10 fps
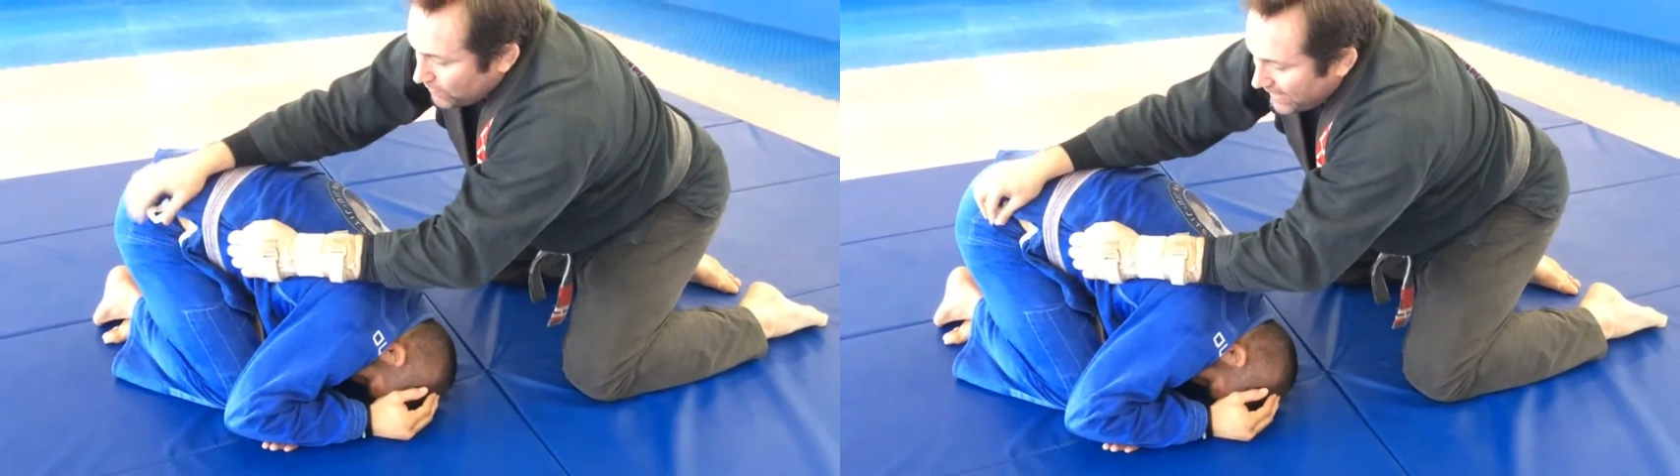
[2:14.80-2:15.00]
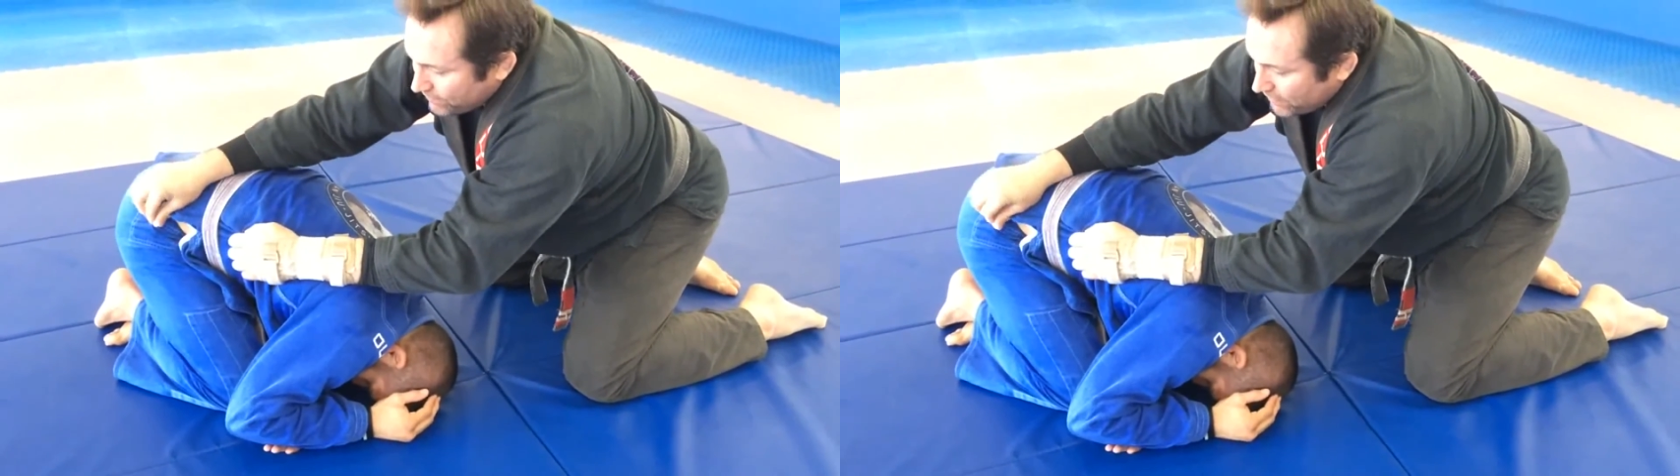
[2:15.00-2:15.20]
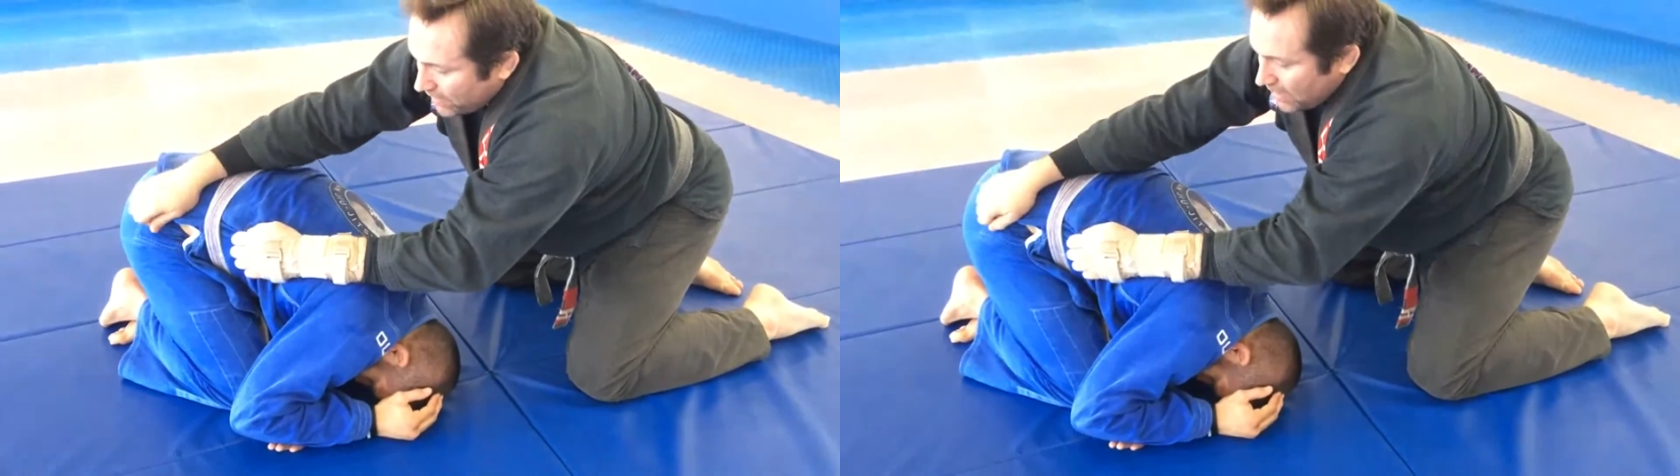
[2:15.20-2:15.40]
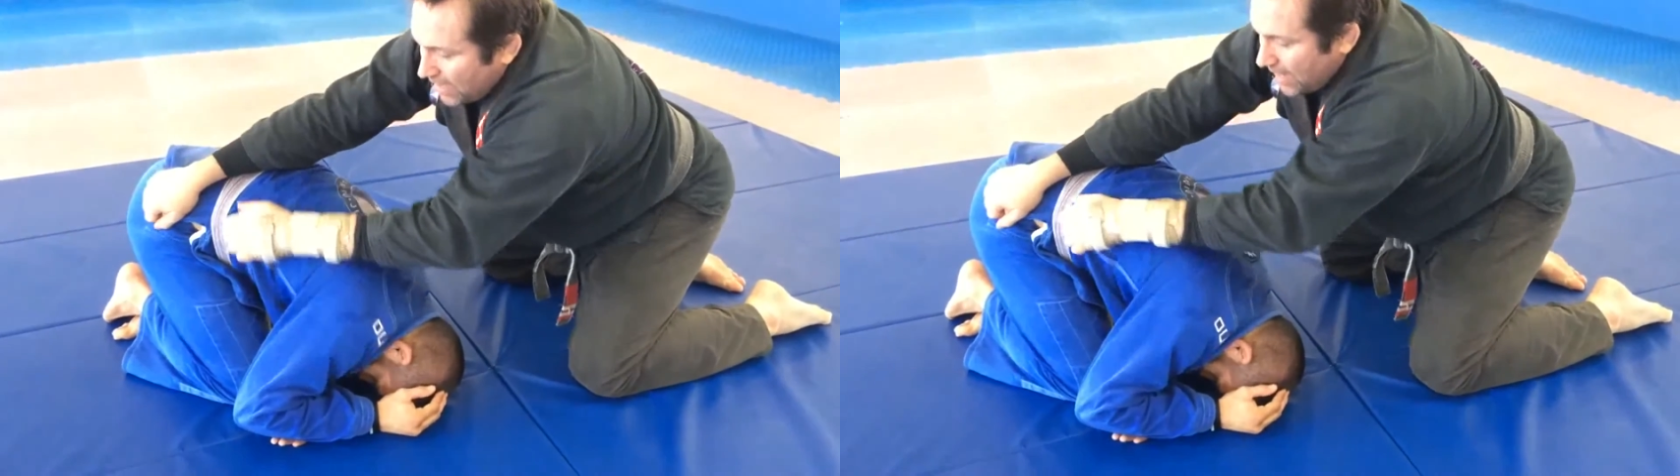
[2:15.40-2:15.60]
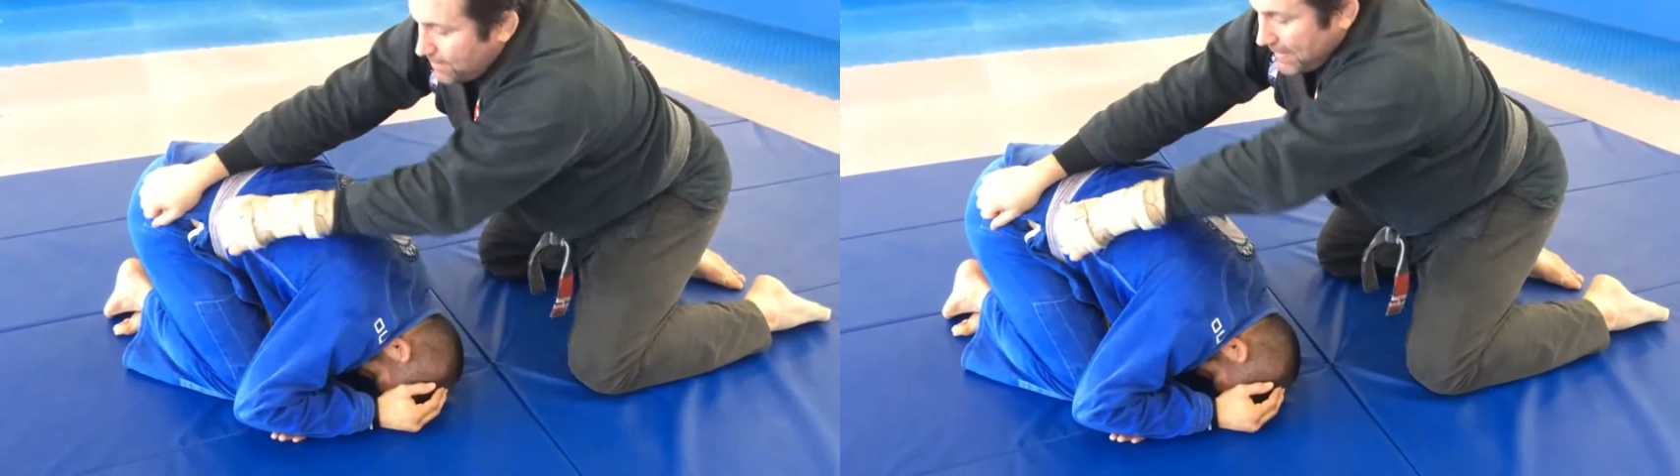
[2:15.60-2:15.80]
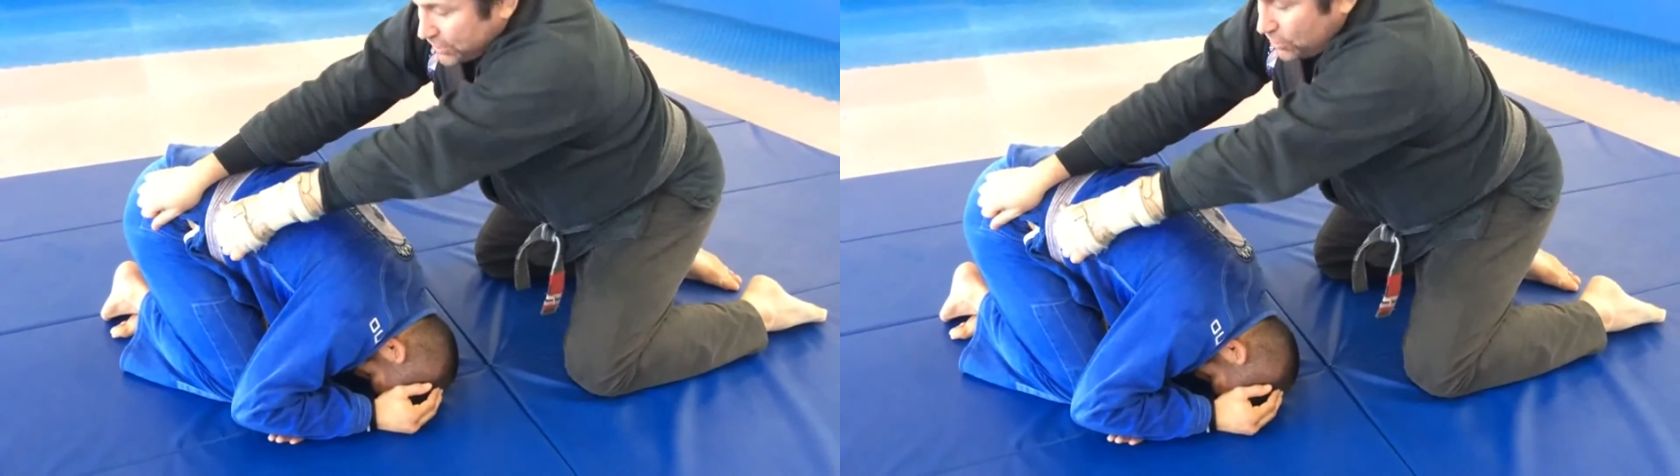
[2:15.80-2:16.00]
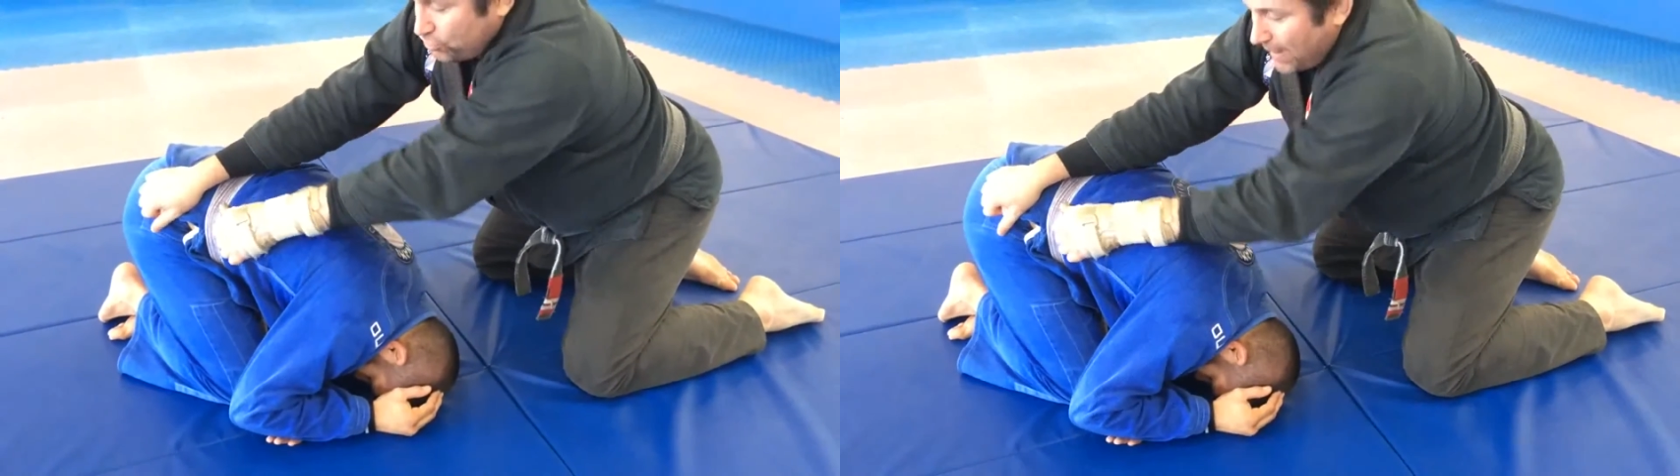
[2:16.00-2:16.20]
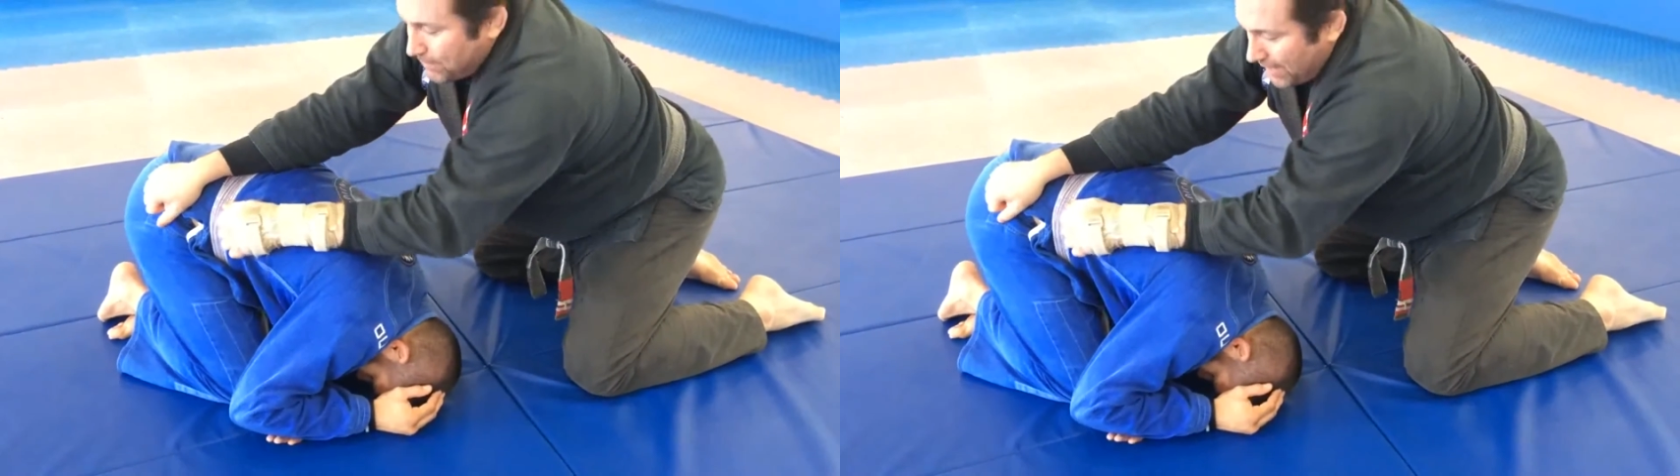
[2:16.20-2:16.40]
whatever, make sure you
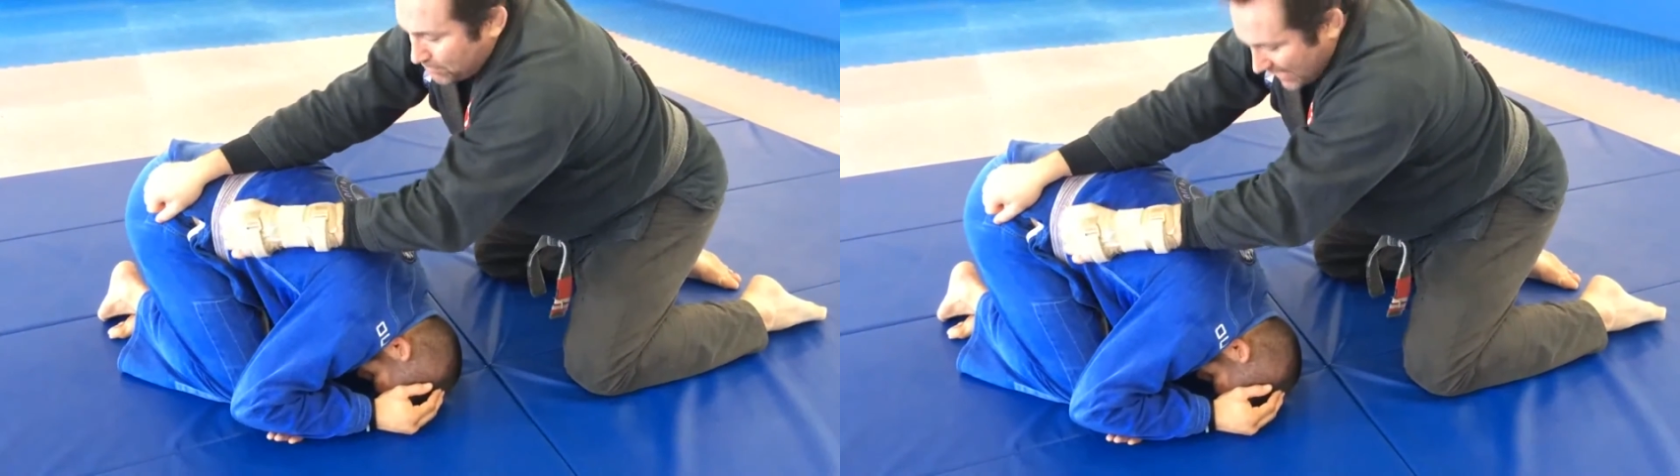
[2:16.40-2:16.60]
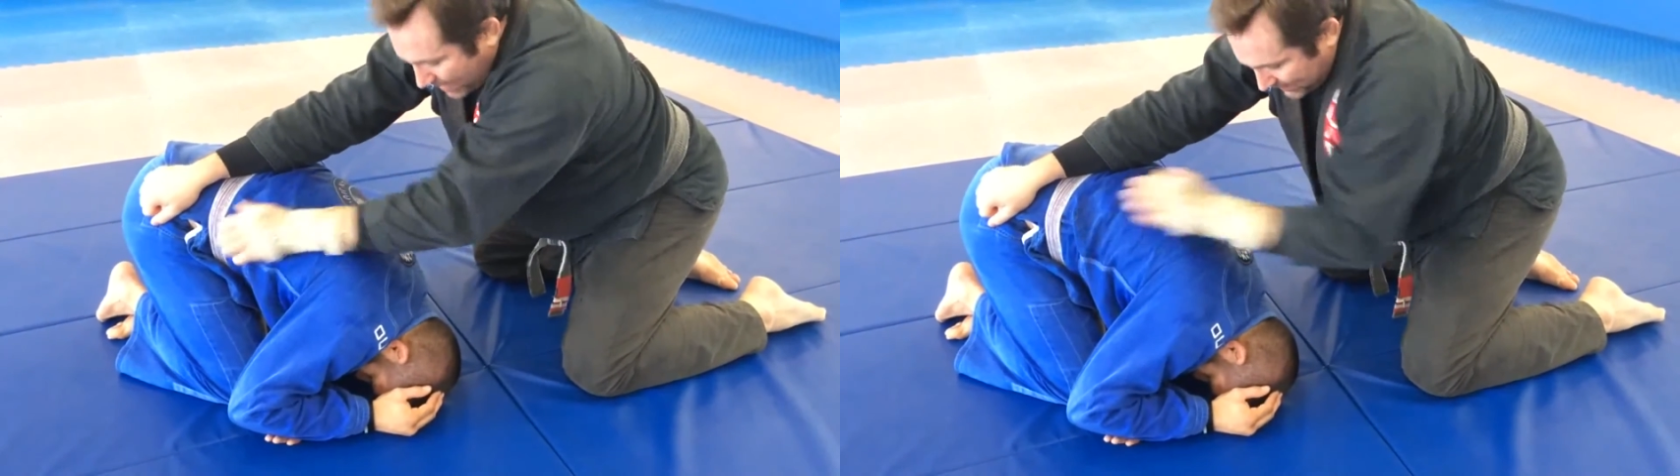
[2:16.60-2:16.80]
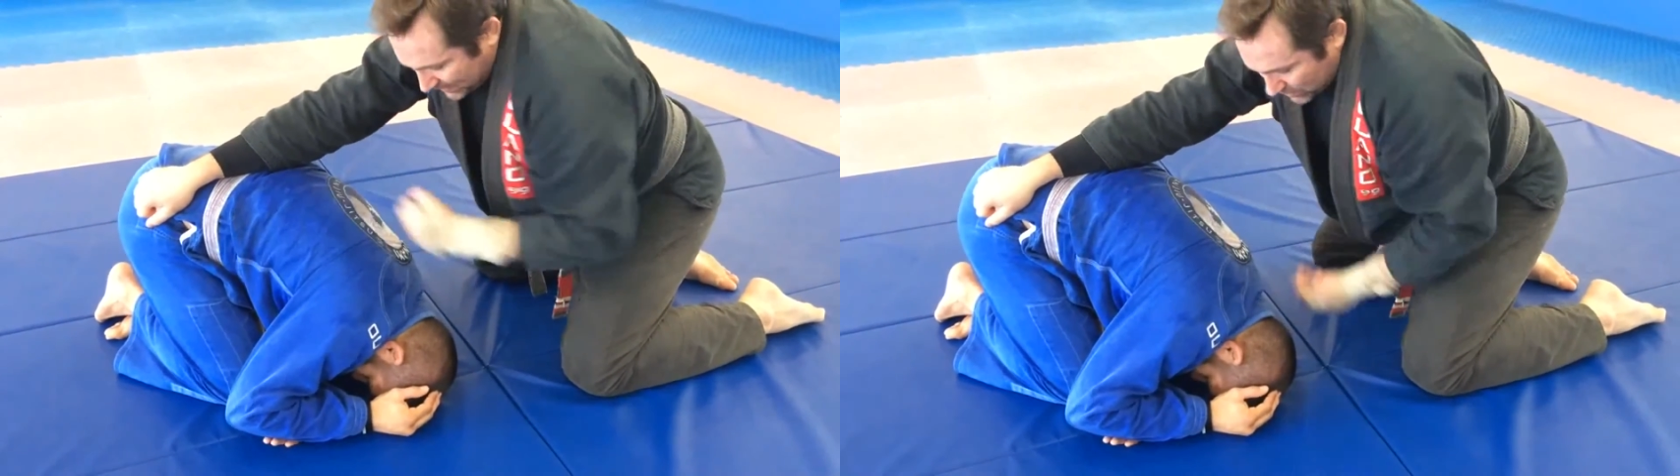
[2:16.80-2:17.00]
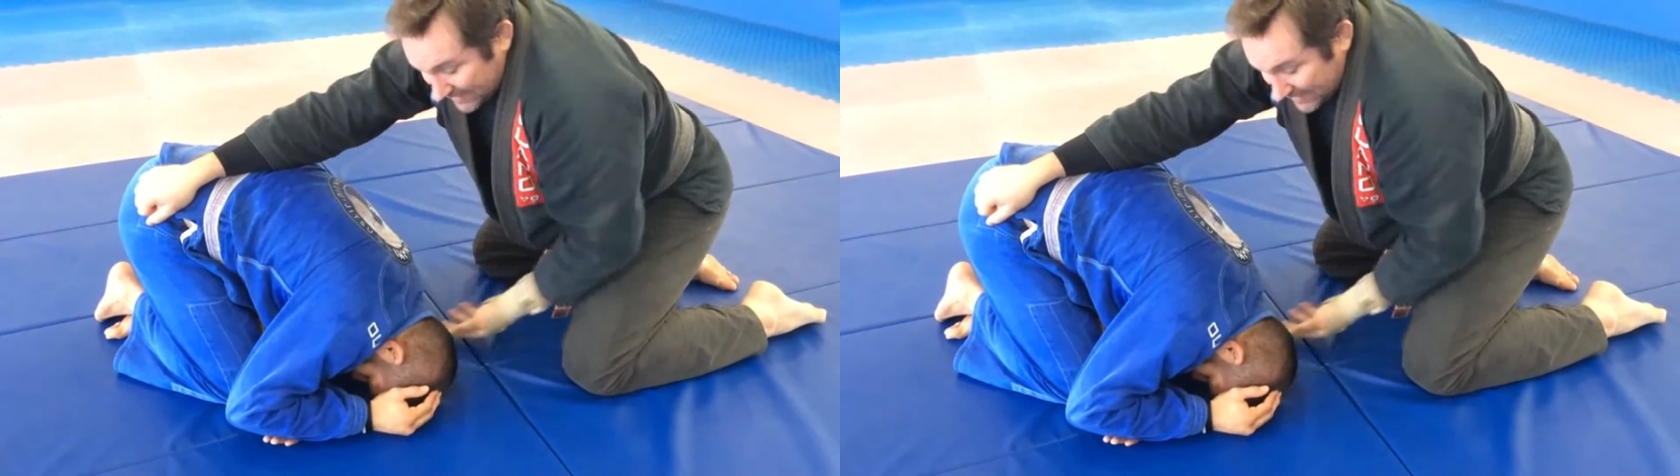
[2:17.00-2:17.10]
drop your elbows heavy because,